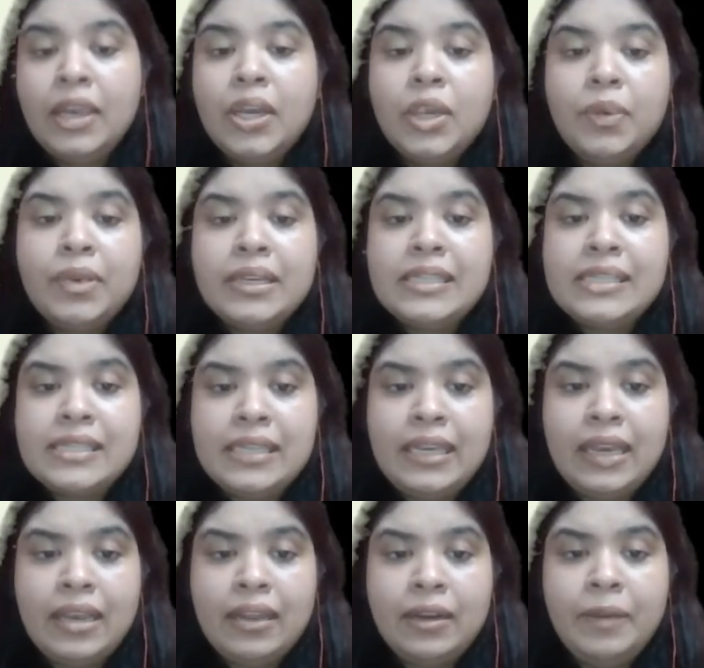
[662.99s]
You can see
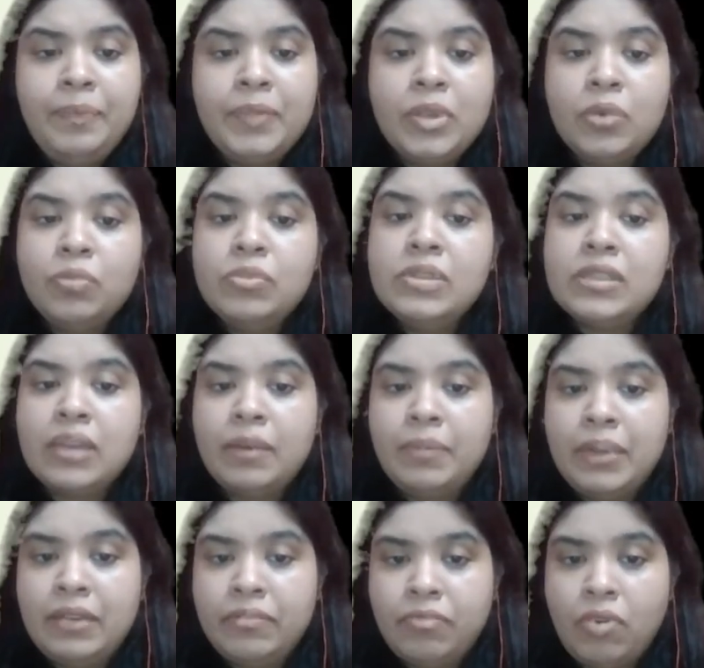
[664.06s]
here the rules are
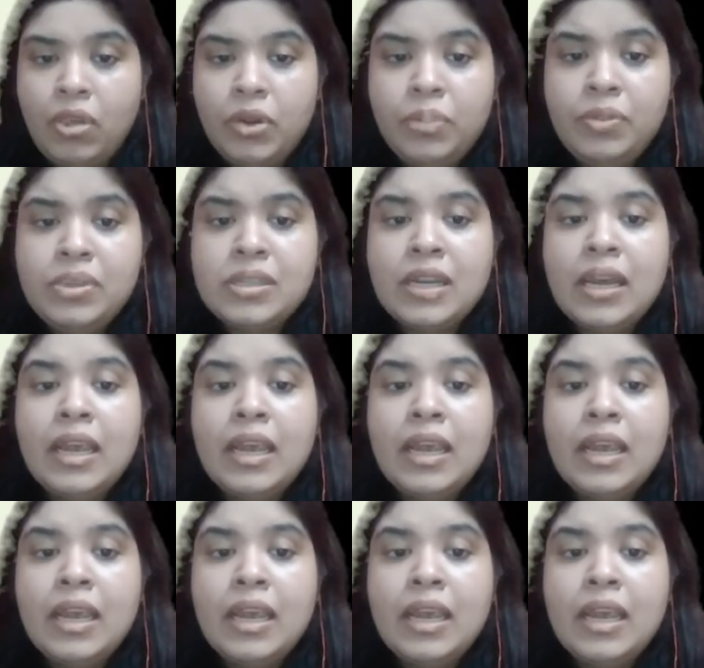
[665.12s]
being followed.